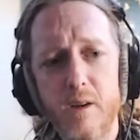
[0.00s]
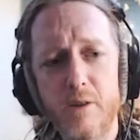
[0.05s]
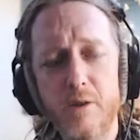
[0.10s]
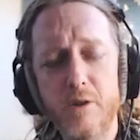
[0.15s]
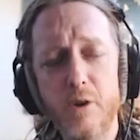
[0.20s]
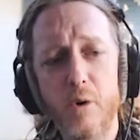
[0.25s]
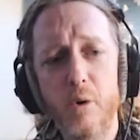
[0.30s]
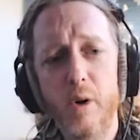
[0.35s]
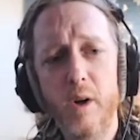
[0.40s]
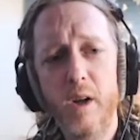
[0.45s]

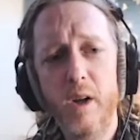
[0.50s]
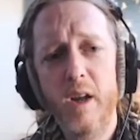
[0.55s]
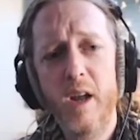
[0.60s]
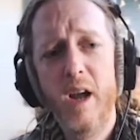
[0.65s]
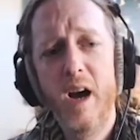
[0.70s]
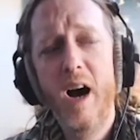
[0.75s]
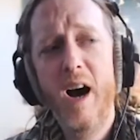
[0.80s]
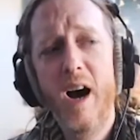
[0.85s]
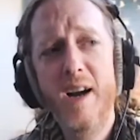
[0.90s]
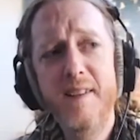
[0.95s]
So
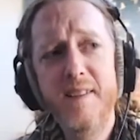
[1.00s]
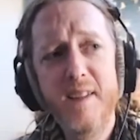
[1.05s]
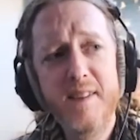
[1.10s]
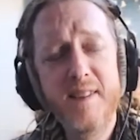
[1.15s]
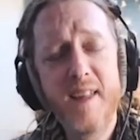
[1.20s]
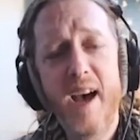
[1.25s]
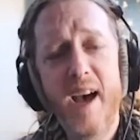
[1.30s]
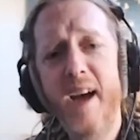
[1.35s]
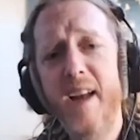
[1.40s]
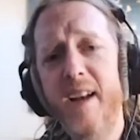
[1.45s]
I
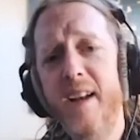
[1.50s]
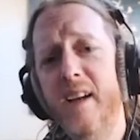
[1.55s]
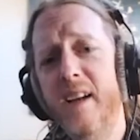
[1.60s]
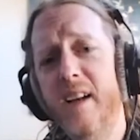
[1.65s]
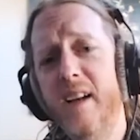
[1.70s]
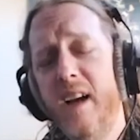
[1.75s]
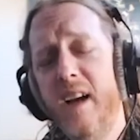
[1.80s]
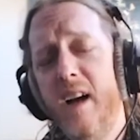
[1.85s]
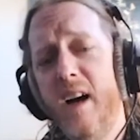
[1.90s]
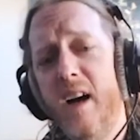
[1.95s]
did
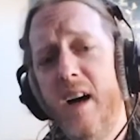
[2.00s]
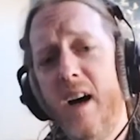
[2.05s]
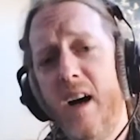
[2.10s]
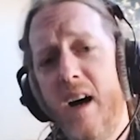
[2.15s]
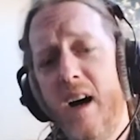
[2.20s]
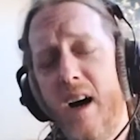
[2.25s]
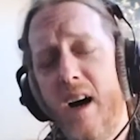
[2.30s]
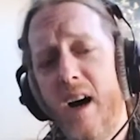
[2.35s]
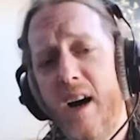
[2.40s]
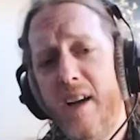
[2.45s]
that.
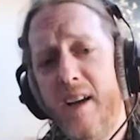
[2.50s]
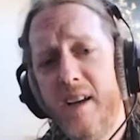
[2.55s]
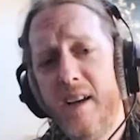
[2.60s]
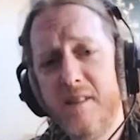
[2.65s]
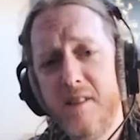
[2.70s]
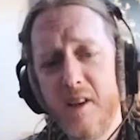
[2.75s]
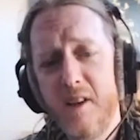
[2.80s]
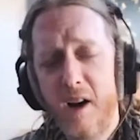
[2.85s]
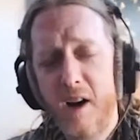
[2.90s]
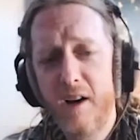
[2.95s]
I
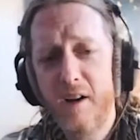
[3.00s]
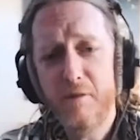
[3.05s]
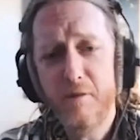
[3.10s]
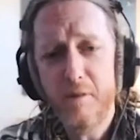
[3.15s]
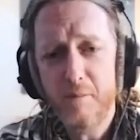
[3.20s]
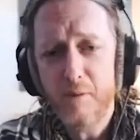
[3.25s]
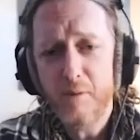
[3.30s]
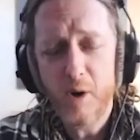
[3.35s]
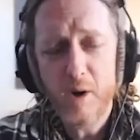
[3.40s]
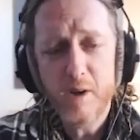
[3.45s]
got tired
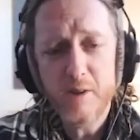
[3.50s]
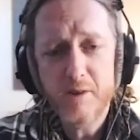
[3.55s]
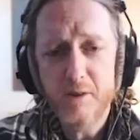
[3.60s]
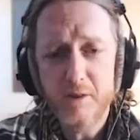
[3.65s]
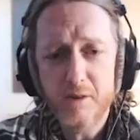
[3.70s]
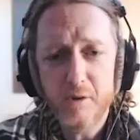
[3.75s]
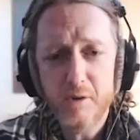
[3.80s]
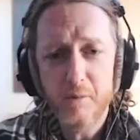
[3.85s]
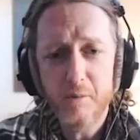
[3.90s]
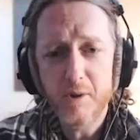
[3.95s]
of it
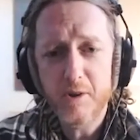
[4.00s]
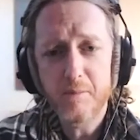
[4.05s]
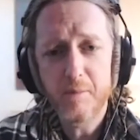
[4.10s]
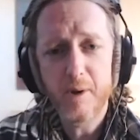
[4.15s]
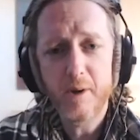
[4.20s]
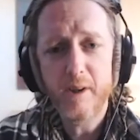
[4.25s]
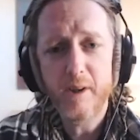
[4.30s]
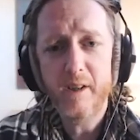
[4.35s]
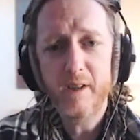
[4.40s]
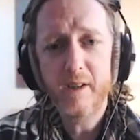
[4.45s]
costing too much
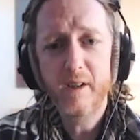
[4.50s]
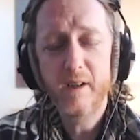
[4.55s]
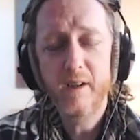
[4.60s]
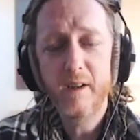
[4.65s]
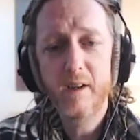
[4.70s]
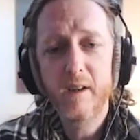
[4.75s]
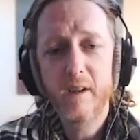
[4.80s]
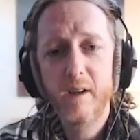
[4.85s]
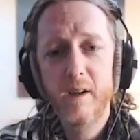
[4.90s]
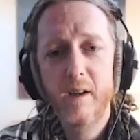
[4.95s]
money.
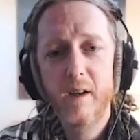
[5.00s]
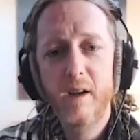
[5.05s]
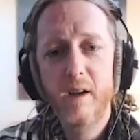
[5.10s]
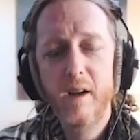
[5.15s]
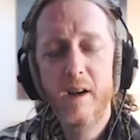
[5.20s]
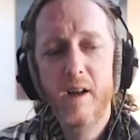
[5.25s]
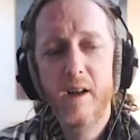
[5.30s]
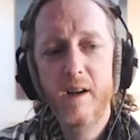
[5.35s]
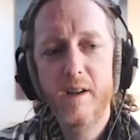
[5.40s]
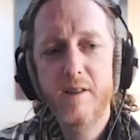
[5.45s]
Hmm.
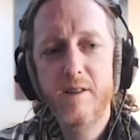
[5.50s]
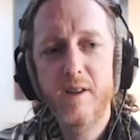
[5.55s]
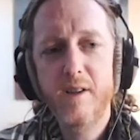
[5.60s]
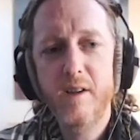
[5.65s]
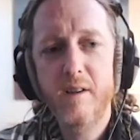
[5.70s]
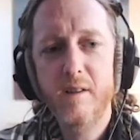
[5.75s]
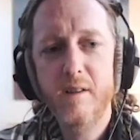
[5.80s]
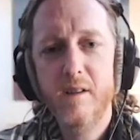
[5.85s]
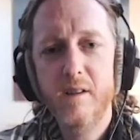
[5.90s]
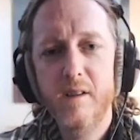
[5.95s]
And I
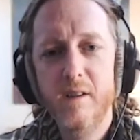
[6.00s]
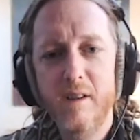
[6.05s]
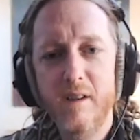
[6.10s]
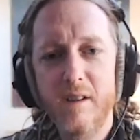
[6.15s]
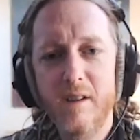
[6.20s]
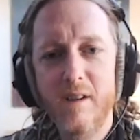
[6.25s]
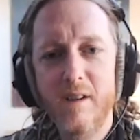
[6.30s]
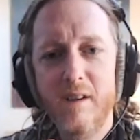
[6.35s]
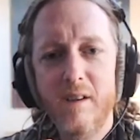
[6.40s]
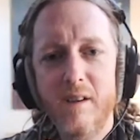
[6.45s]
said,
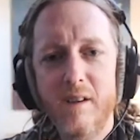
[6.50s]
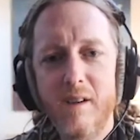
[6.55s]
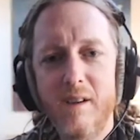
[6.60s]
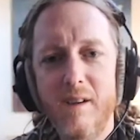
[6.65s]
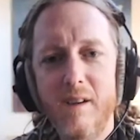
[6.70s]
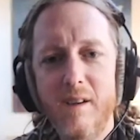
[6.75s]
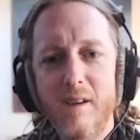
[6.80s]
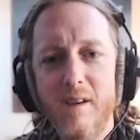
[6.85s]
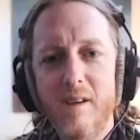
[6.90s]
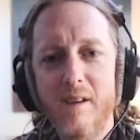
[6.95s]

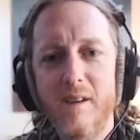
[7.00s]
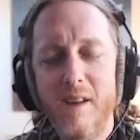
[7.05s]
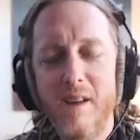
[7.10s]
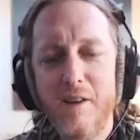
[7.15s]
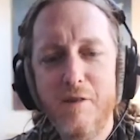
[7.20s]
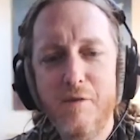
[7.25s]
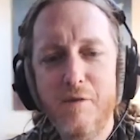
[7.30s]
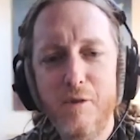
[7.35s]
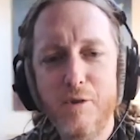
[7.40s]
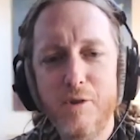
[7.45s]

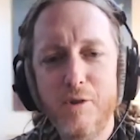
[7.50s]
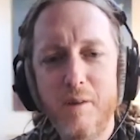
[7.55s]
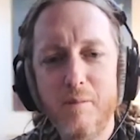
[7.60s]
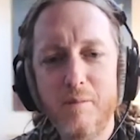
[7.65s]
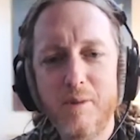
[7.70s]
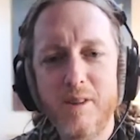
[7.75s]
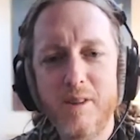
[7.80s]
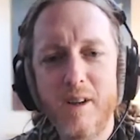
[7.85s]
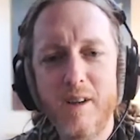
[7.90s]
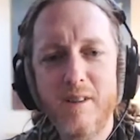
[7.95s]
Nashville
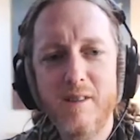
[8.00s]
seems